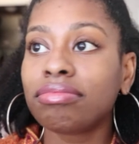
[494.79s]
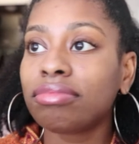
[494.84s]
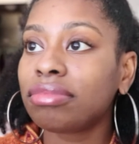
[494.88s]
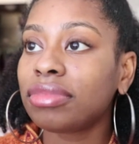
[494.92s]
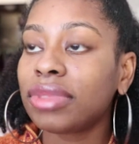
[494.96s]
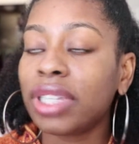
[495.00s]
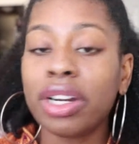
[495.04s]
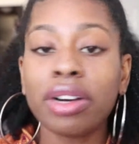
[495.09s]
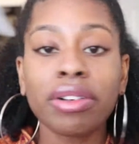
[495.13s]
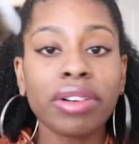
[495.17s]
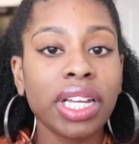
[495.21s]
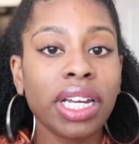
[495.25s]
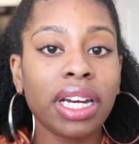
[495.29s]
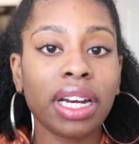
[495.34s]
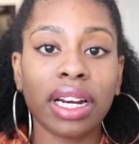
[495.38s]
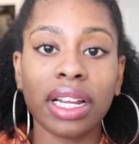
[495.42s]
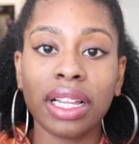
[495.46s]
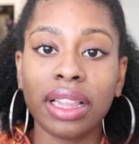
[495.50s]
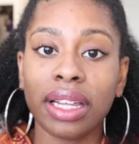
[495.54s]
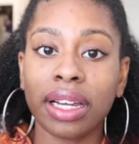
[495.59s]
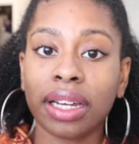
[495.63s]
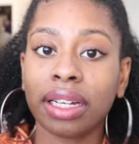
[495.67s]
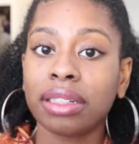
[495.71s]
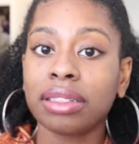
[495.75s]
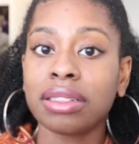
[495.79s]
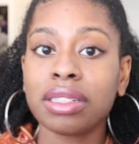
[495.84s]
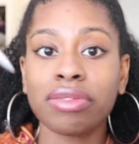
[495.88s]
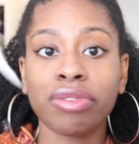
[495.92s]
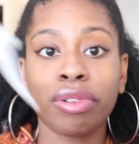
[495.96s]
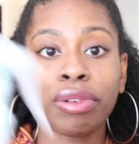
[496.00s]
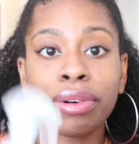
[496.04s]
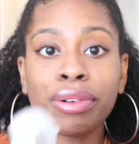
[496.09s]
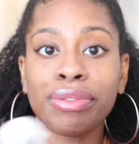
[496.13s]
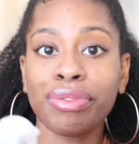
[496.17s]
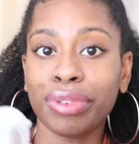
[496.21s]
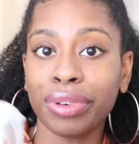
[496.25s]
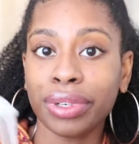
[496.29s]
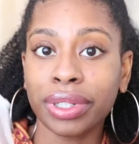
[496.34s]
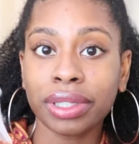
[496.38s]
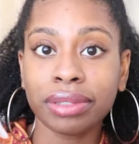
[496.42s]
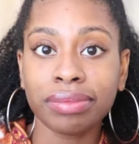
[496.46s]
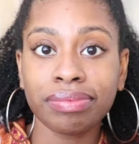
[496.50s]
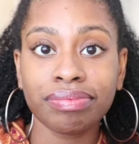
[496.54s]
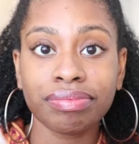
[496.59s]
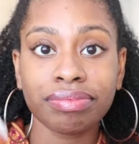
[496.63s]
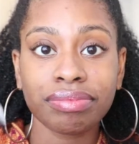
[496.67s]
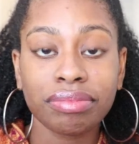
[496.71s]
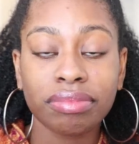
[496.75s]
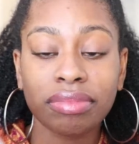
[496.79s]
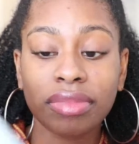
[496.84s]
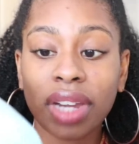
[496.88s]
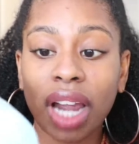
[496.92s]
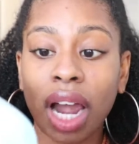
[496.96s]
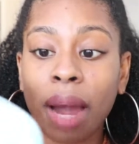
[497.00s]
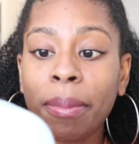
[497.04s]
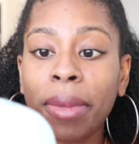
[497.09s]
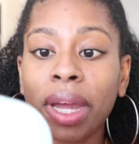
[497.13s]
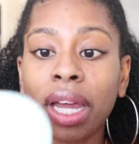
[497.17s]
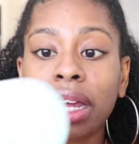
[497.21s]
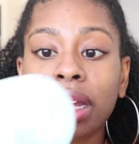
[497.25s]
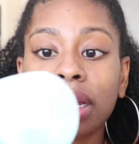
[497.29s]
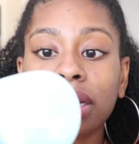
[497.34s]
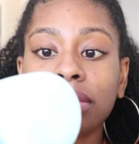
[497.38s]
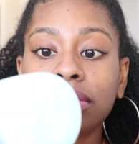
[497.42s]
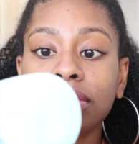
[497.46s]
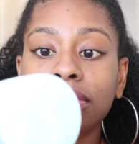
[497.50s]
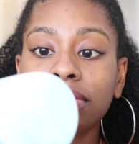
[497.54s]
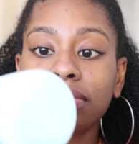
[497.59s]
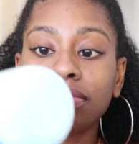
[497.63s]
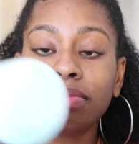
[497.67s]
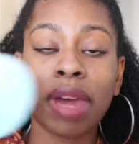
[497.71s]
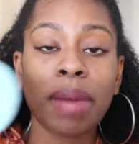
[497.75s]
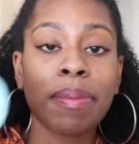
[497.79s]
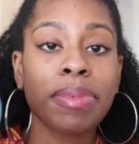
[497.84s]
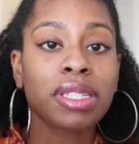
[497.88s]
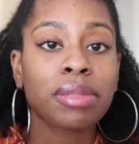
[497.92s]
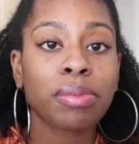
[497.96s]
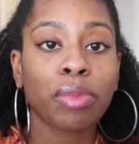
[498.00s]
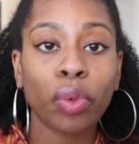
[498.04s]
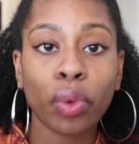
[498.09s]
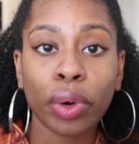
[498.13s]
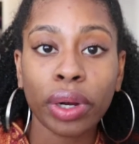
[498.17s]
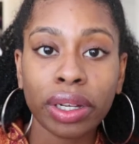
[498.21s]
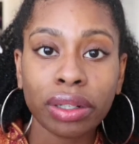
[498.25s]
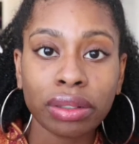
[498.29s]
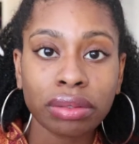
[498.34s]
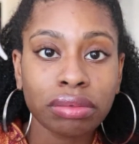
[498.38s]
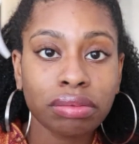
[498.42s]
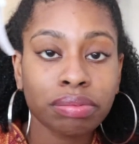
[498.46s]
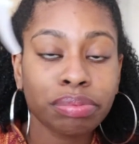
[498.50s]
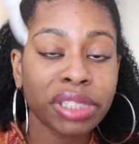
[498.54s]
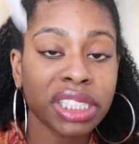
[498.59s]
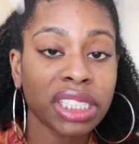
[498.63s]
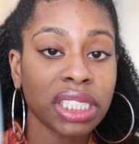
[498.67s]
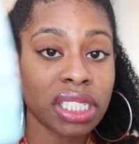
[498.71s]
You don't need anything else, for real, for real. I mean, maybe some oil, but